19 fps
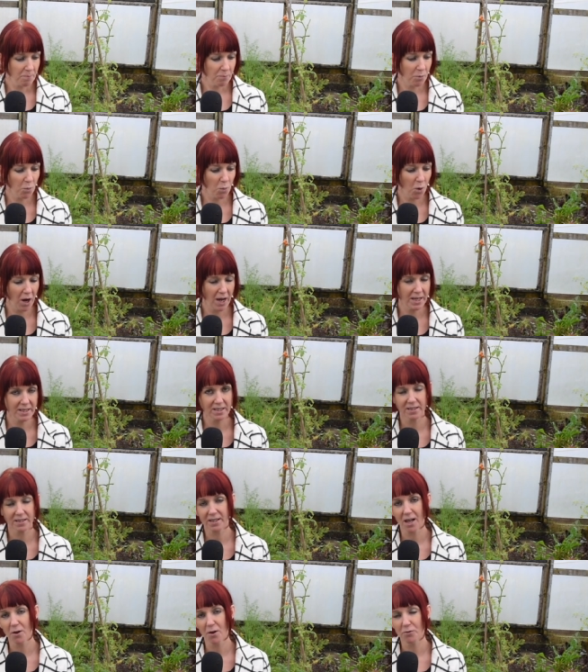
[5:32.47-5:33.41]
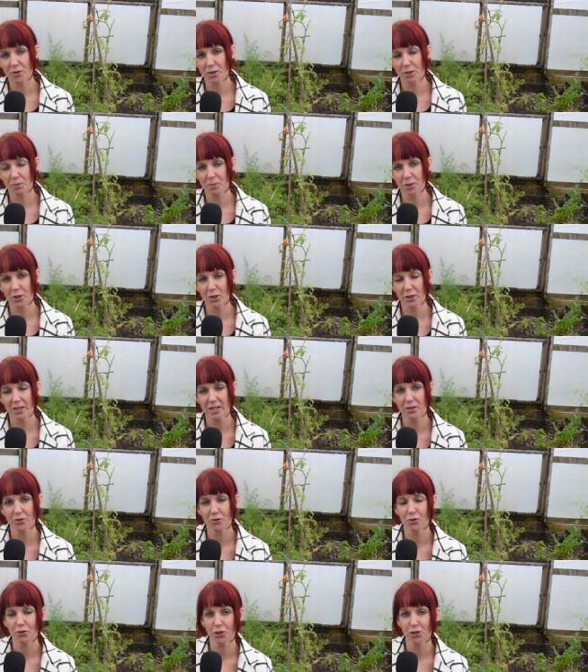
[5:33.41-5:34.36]
But what I discovered purely
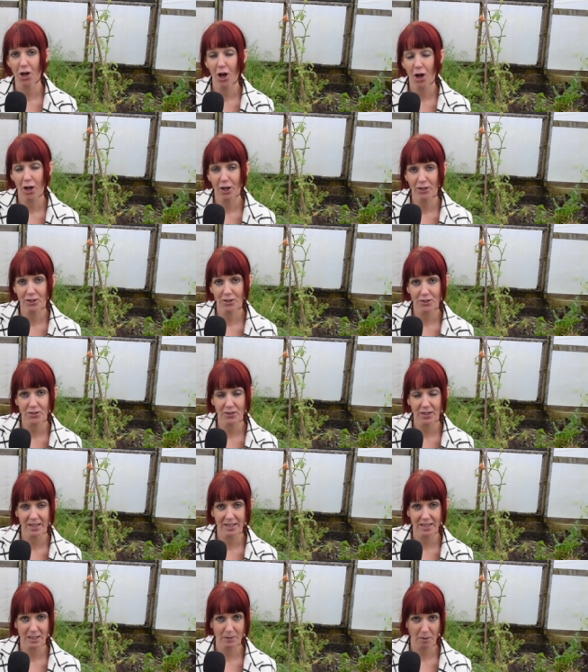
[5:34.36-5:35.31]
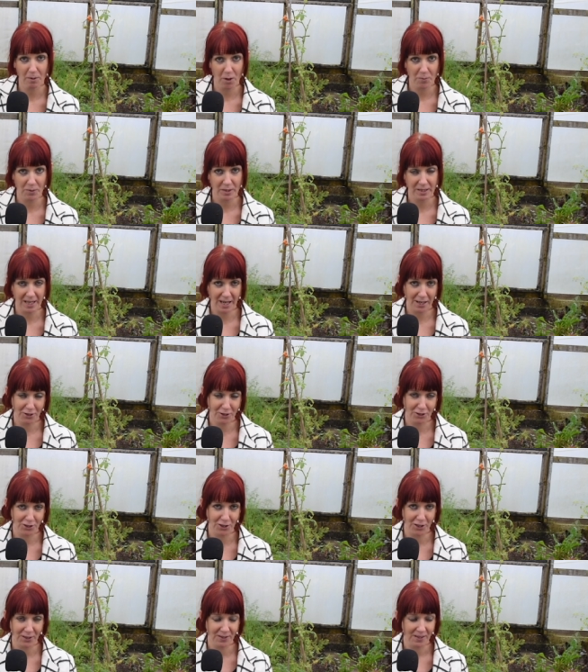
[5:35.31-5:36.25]
through chance and
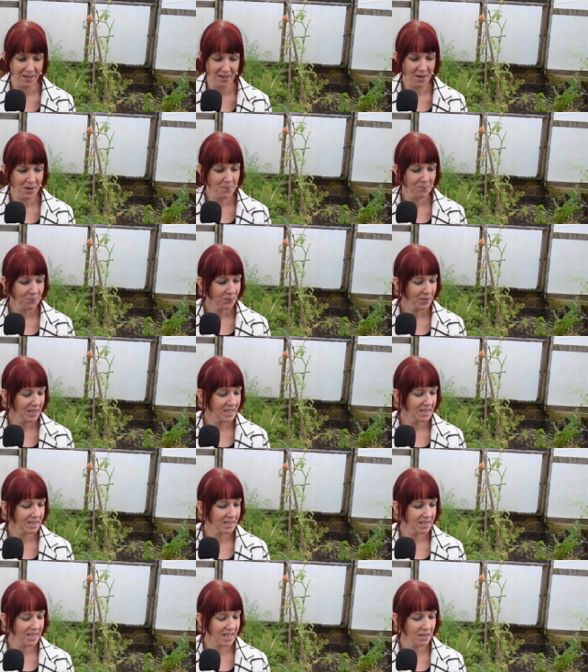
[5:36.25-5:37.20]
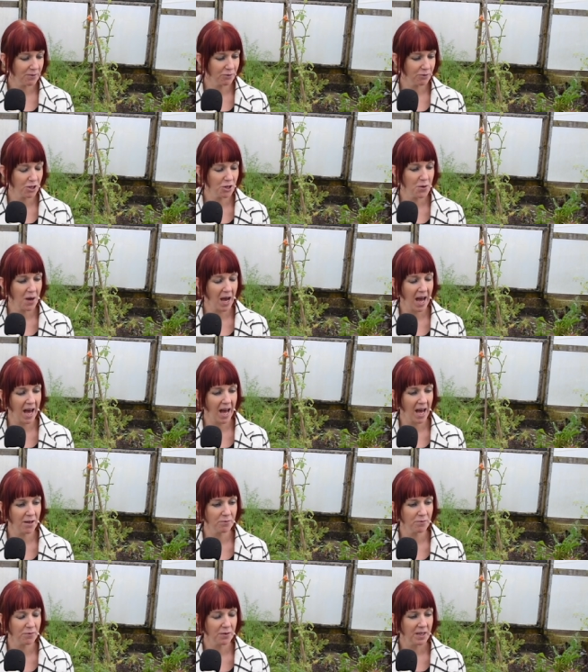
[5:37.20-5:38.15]
experimentation is that if you
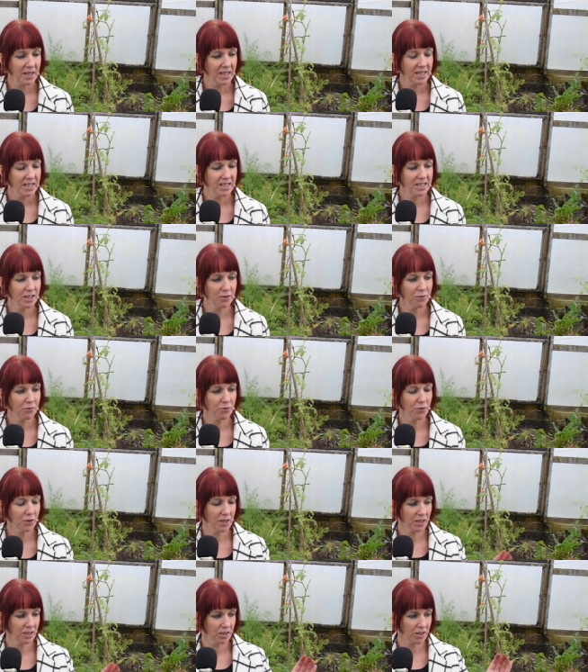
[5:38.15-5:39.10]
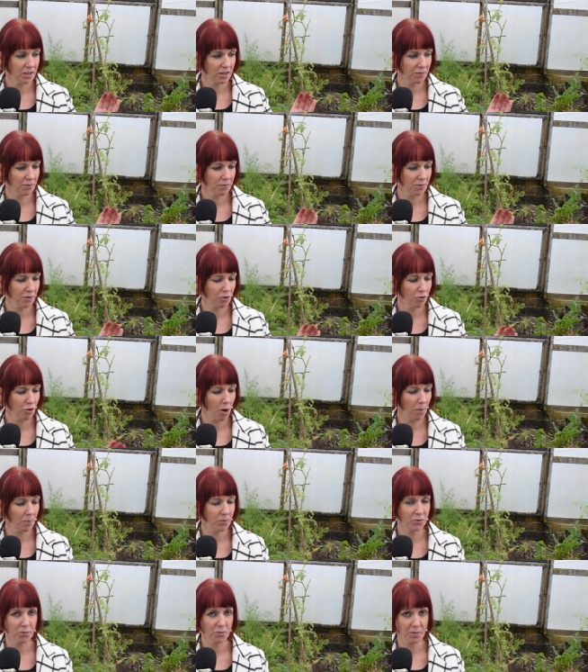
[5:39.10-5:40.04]
have different
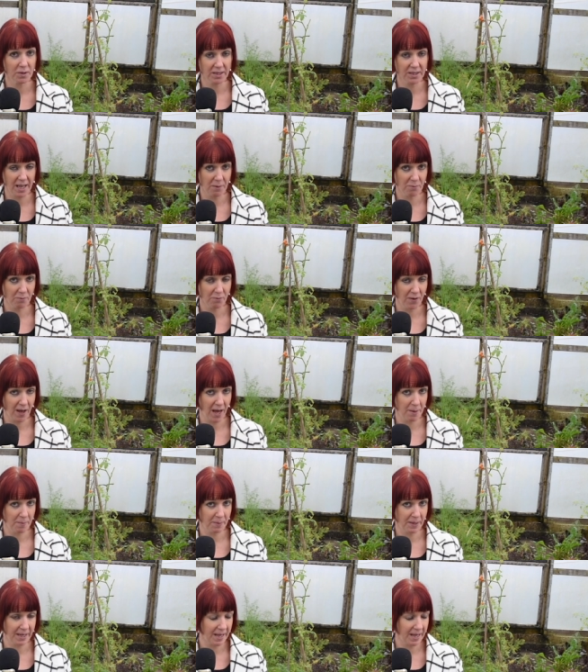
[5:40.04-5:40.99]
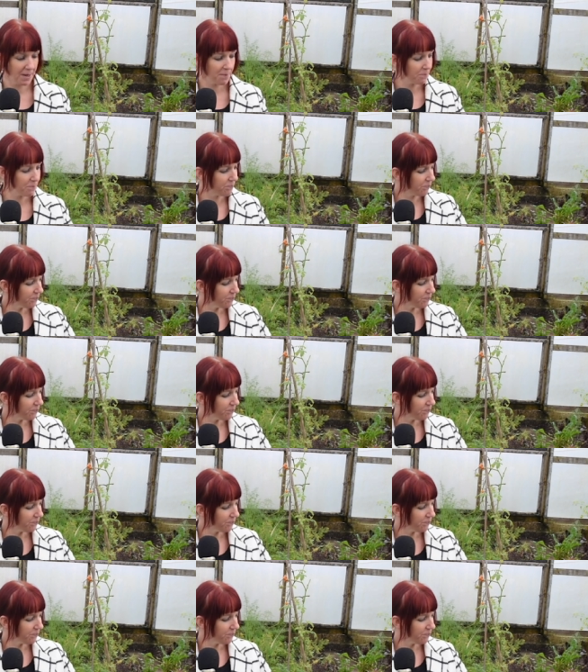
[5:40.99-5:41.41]
crops from the same family